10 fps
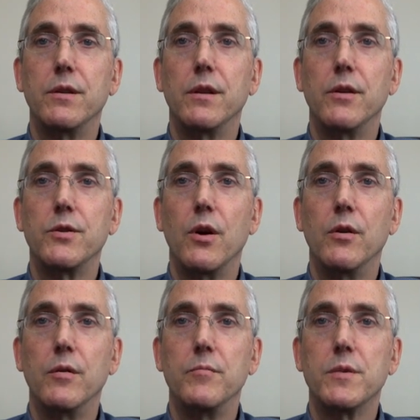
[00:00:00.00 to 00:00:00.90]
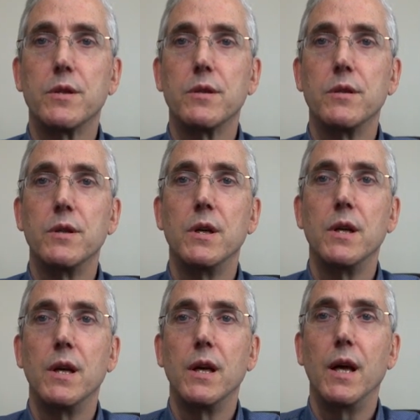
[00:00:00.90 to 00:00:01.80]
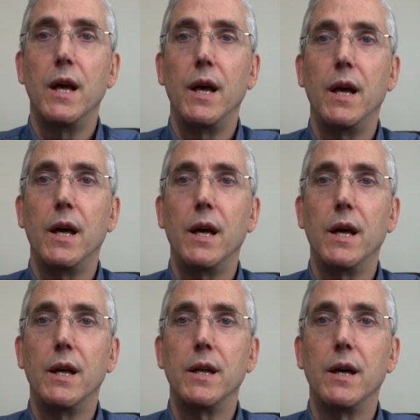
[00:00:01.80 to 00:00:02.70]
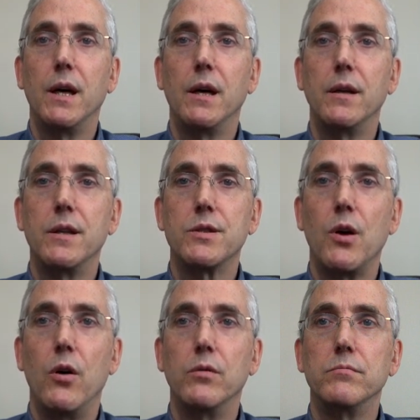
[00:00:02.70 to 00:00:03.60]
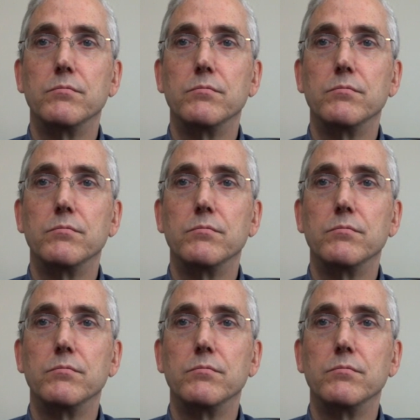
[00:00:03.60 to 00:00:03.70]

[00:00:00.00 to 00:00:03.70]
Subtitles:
to their terms, and install.